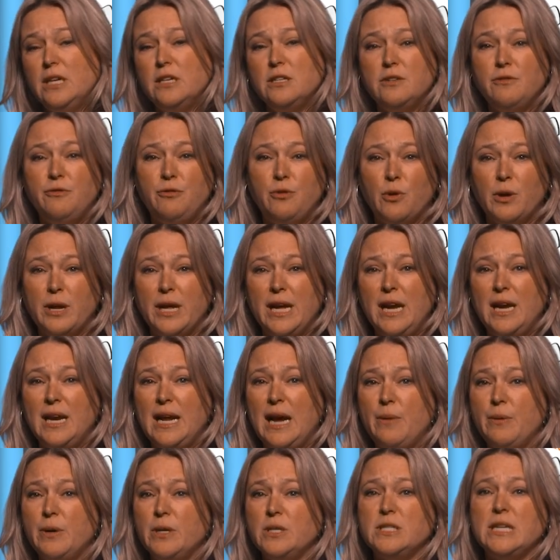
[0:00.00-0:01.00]
to 48
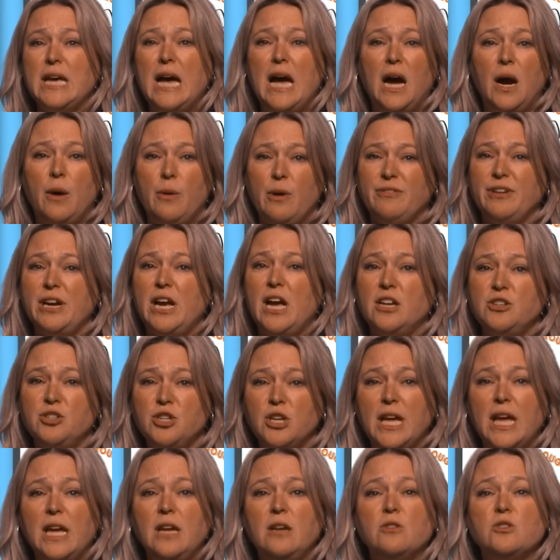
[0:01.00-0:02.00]
hours. However,
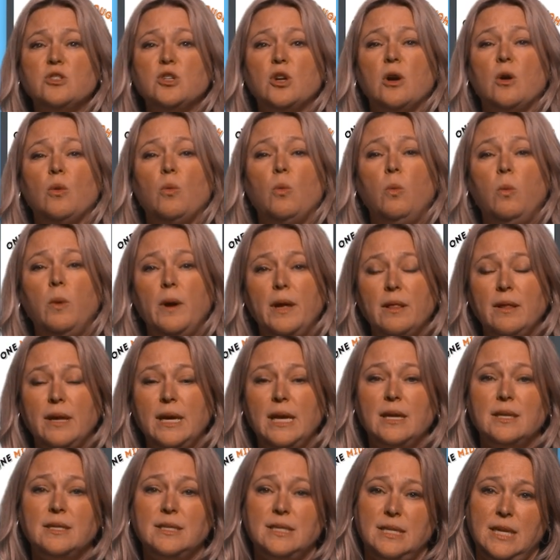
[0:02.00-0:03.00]
educators are willing
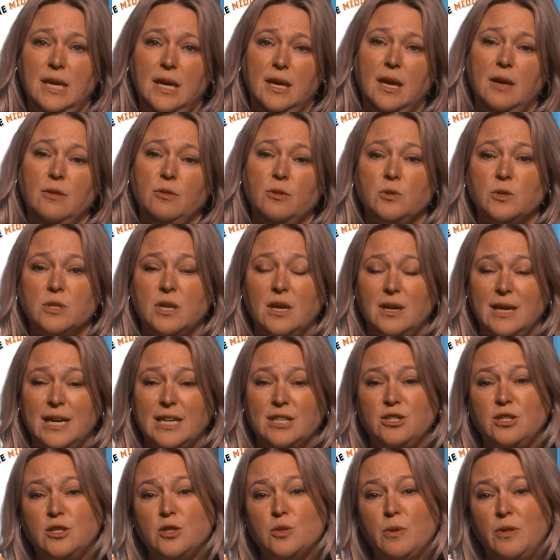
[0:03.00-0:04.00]
and seeking those
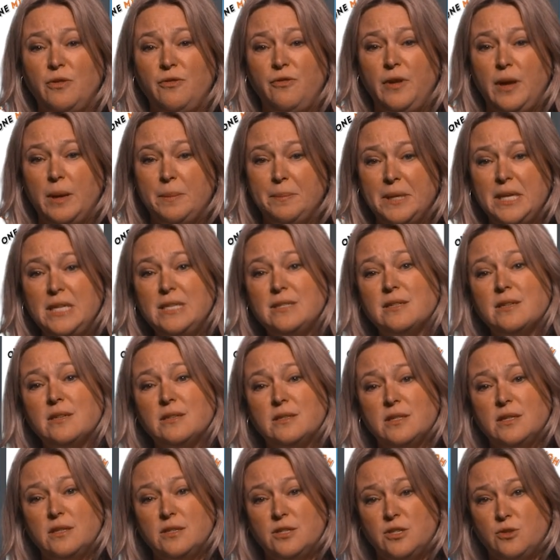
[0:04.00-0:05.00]
connections with families,
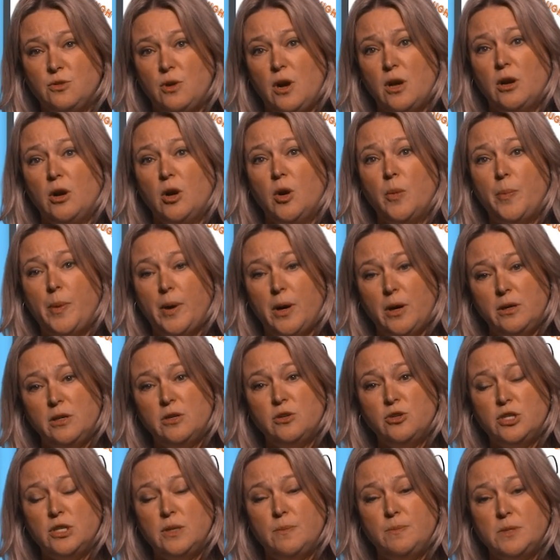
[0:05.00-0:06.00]
because the stronger our
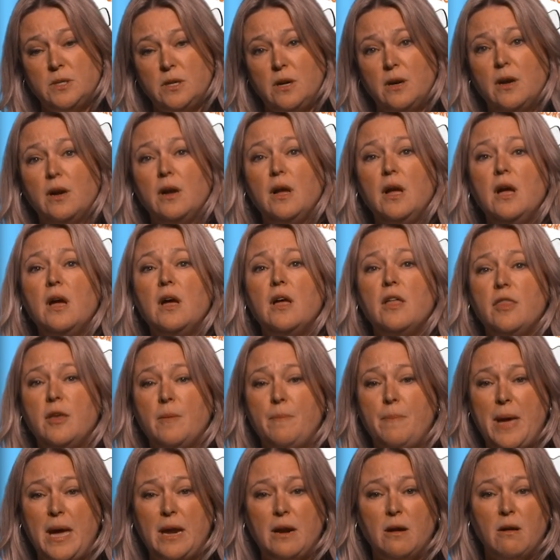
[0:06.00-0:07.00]
partnerships are, the
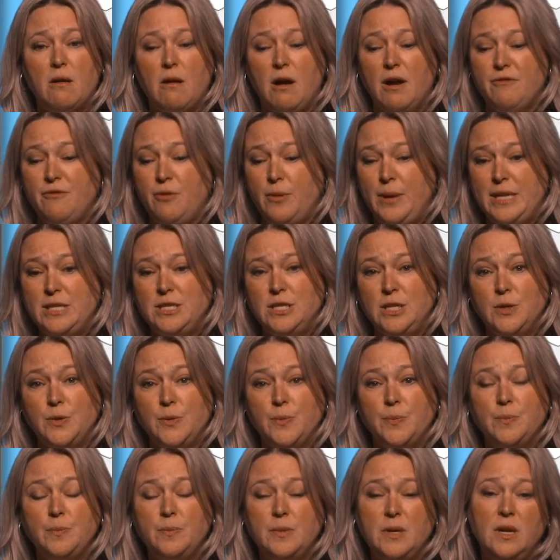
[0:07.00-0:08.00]
better off we do.
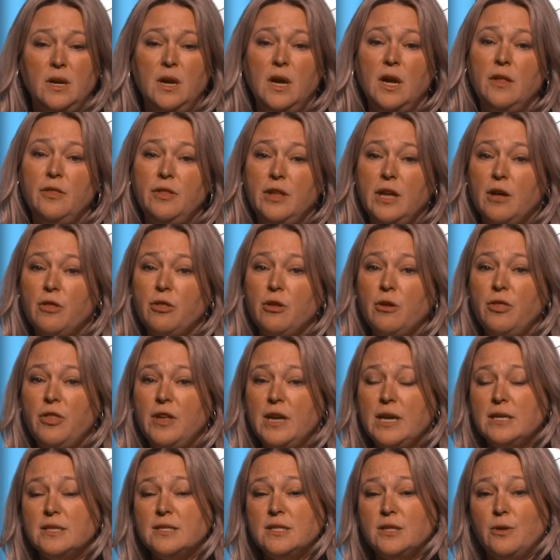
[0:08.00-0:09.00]
The other
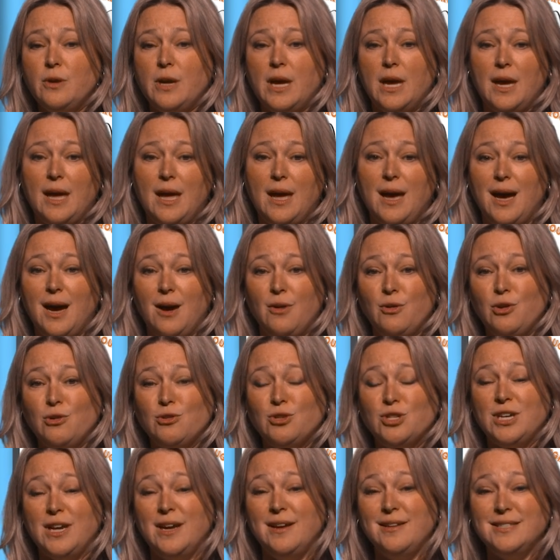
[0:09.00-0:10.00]
thing is looking at how your
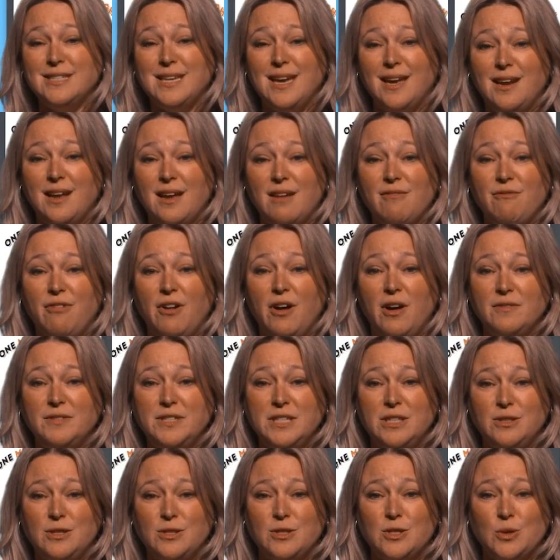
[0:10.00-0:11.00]
child's getting involved
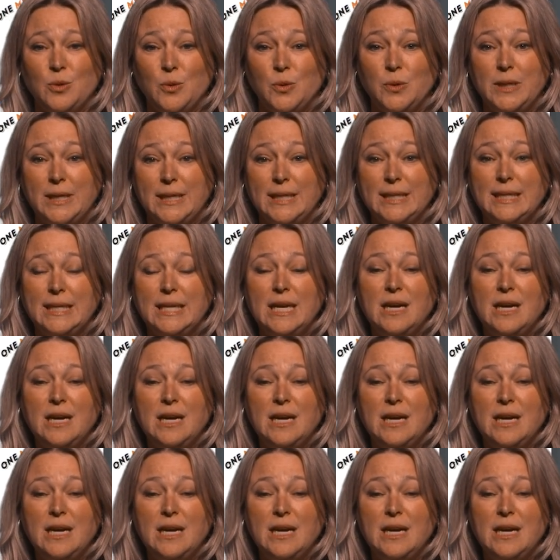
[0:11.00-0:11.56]
in the school.